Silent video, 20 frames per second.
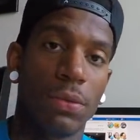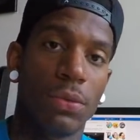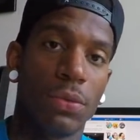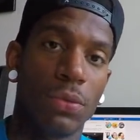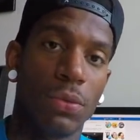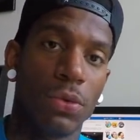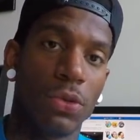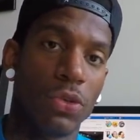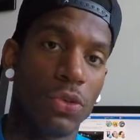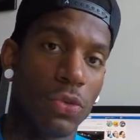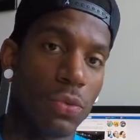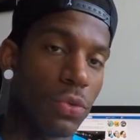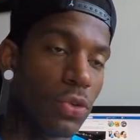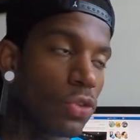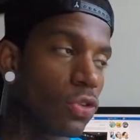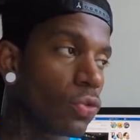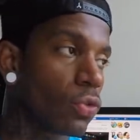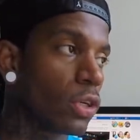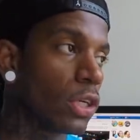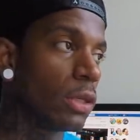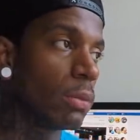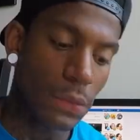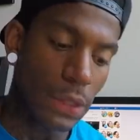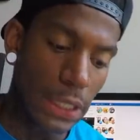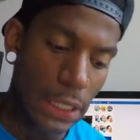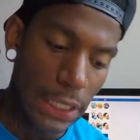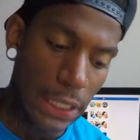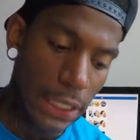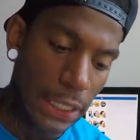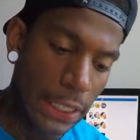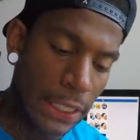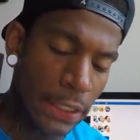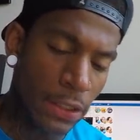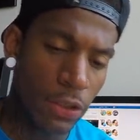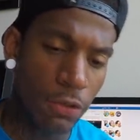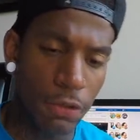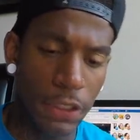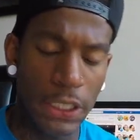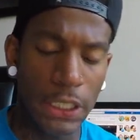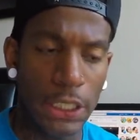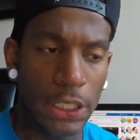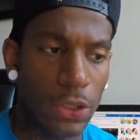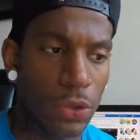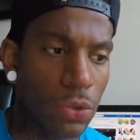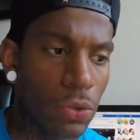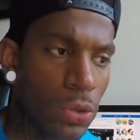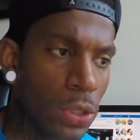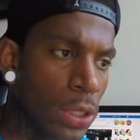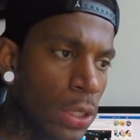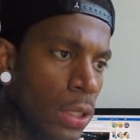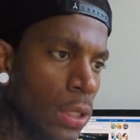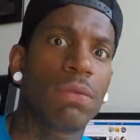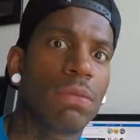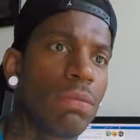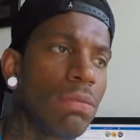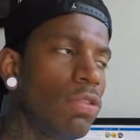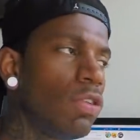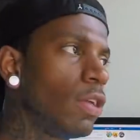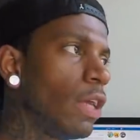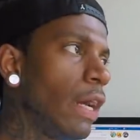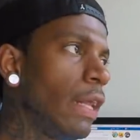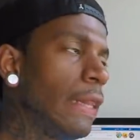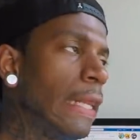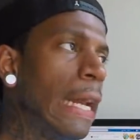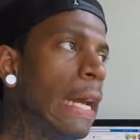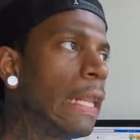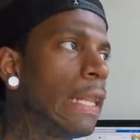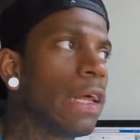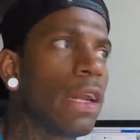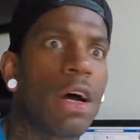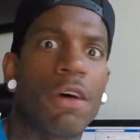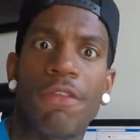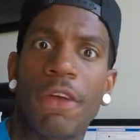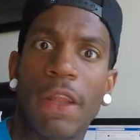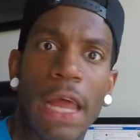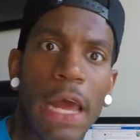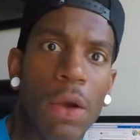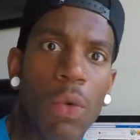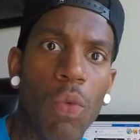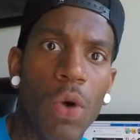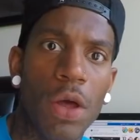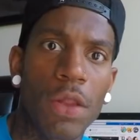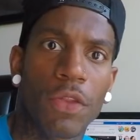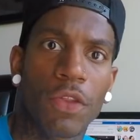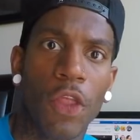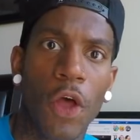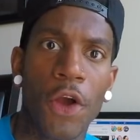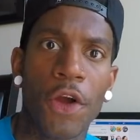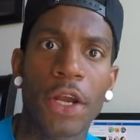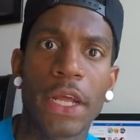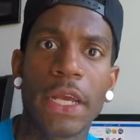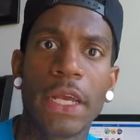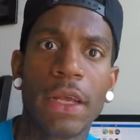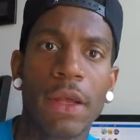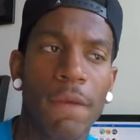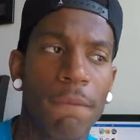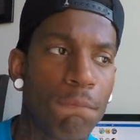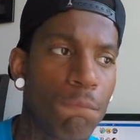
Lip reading: was screaming. In this video, I think I let off at like 130.